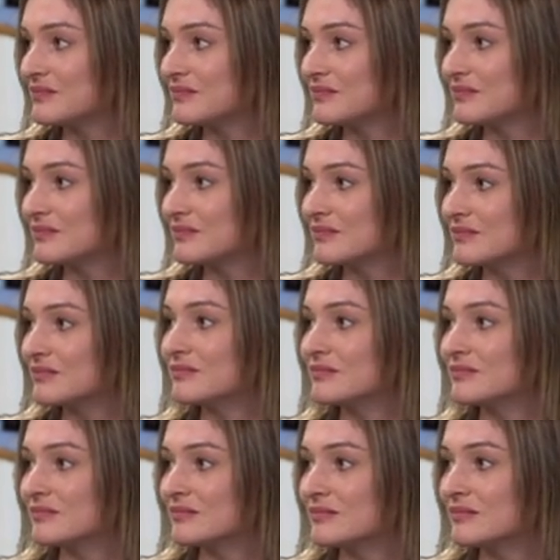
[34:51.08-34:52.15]

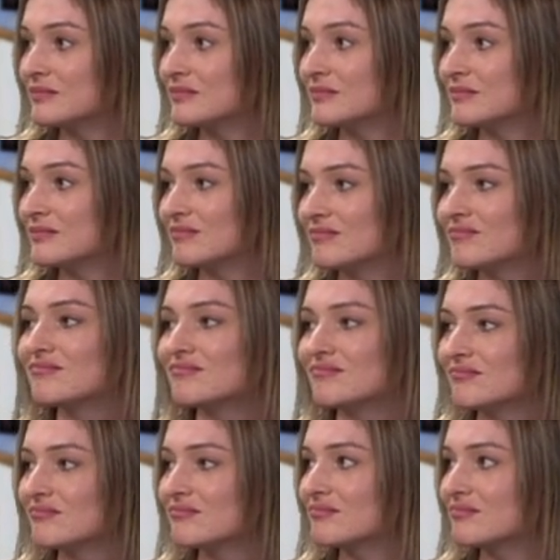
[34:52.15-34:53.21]

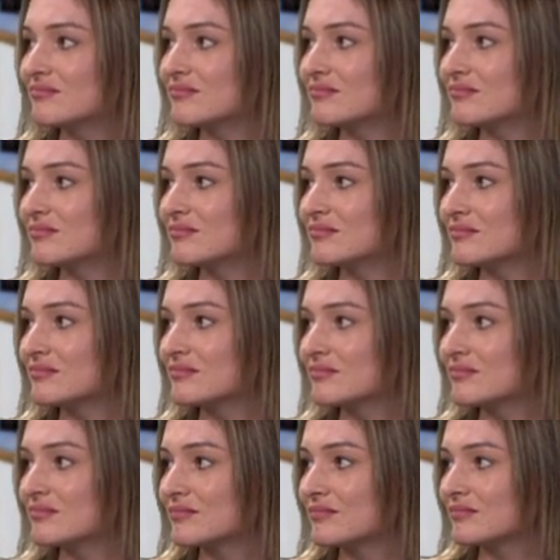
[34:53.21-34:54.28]

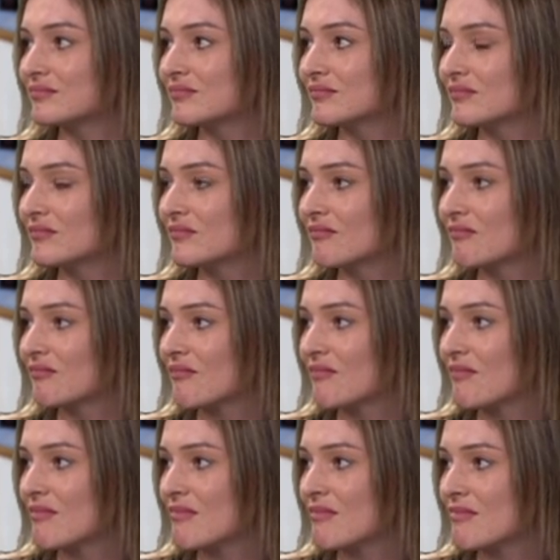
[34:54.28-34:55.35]

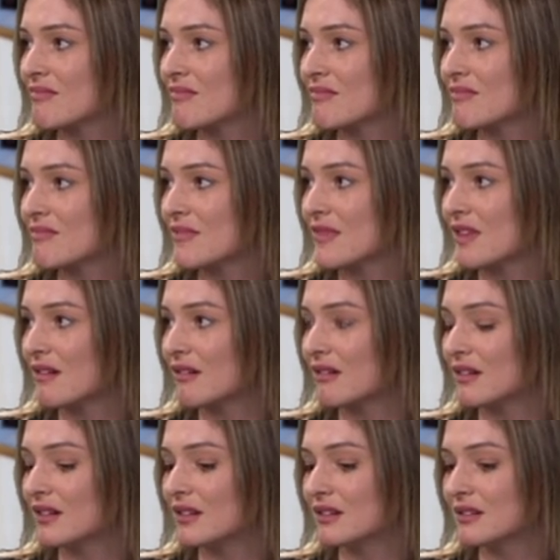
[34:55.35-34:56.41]

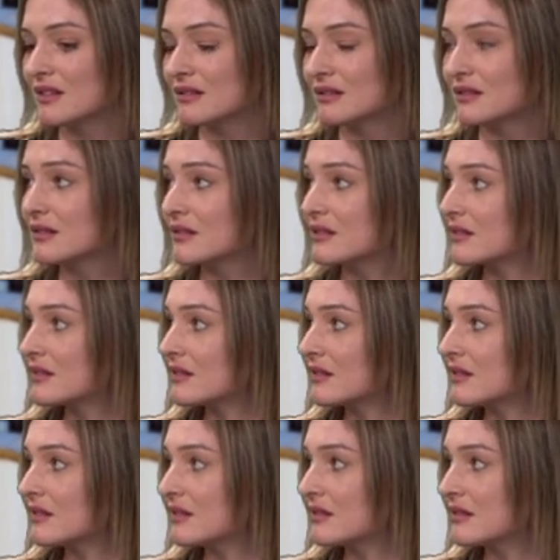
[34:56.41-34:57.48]
(silent)